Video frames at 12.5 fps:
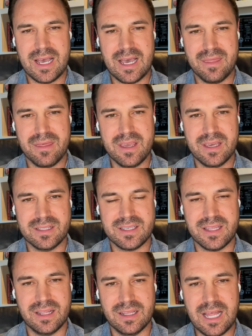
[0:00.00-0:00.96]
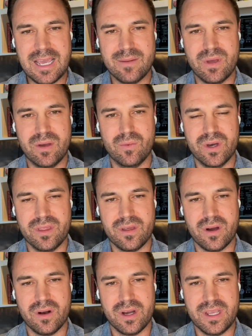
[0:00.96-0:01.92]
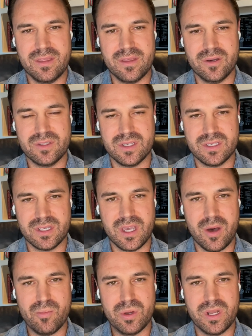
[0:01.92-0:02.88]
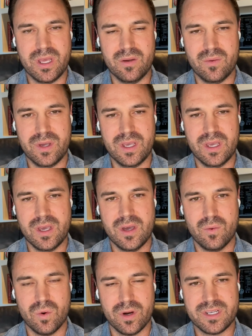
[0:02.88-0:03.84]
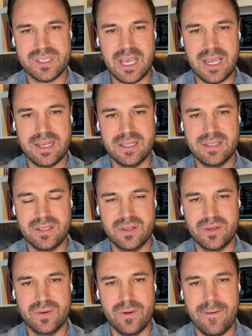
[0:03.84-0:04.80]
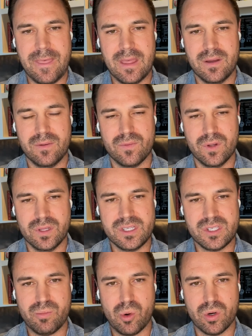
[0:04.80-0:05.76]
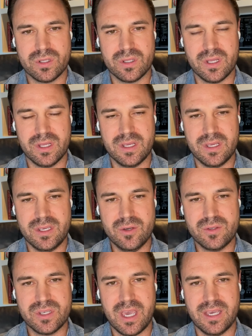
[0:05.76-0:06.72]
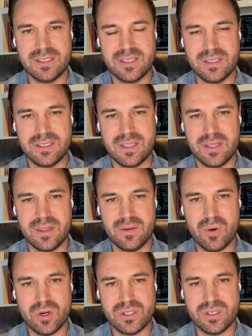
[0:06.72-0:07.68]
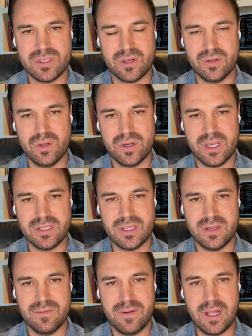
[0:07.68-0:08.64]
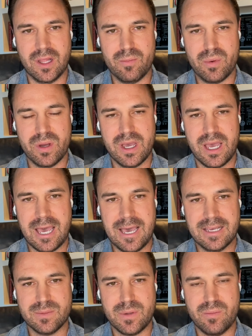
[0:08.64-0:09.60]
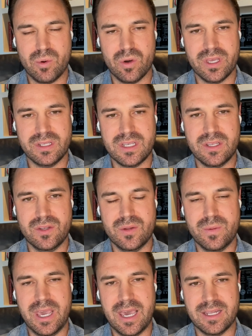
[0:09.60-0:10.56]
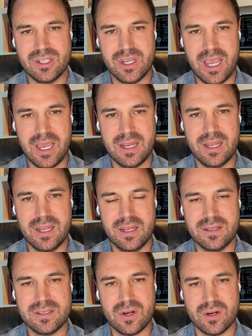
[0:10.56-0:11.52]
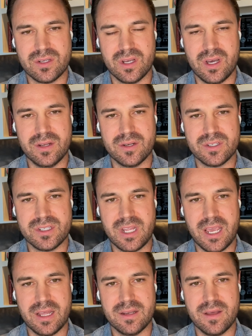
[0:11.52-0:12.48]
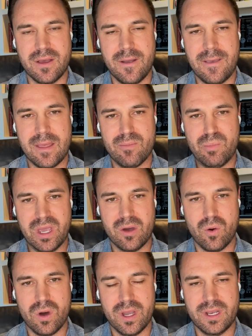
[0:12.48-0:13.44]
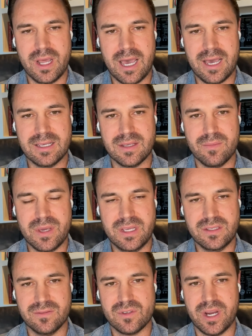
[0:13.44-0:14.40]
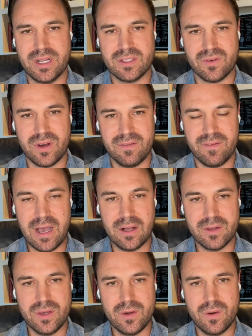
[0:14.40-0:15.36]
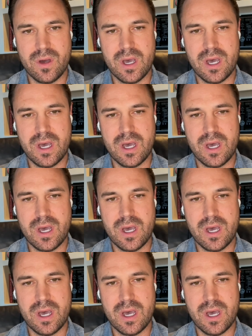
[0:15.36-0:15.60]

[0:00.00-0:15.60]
I think it's in alignment with our ethos as a company. We're excited to really support the use cases that the merchants are looking to develop as people continue to be educated and start to understand Bitcoin as a means of transferring value